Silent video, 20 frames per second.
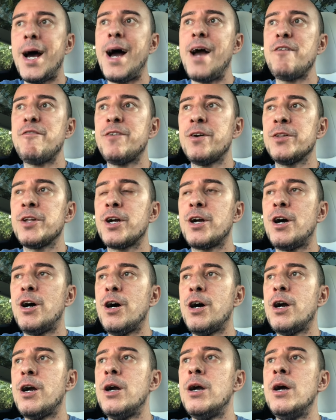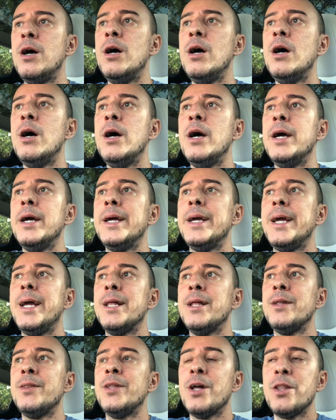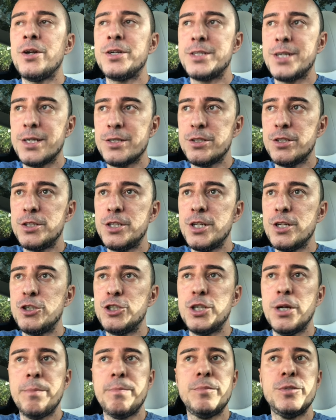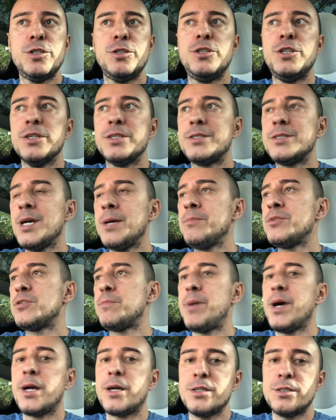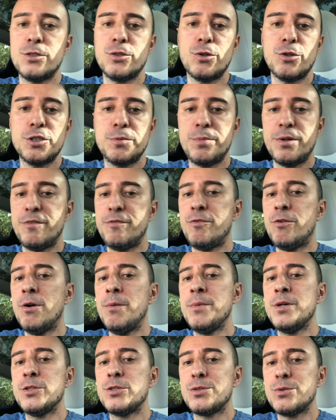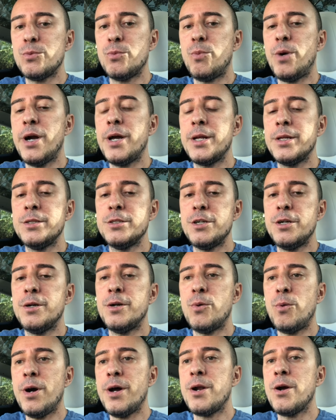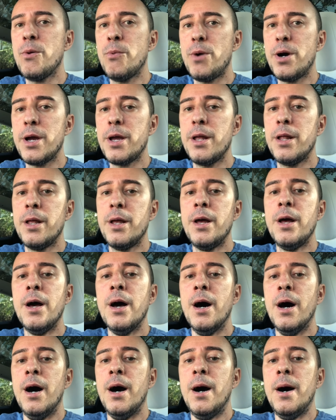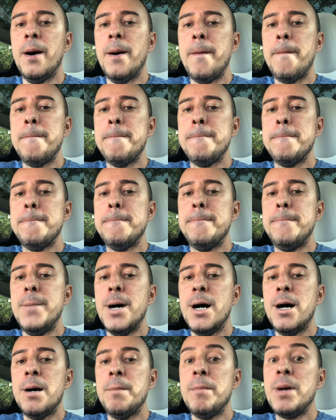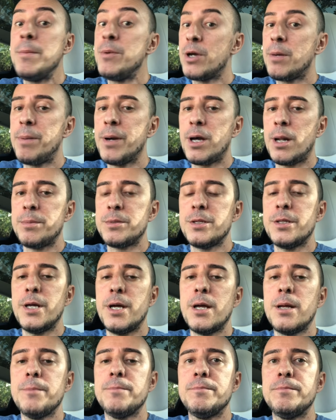I found a car in another Tesla dealership, just same spec as yours, performance, white interior, white on white. Maybe you can pick it up today.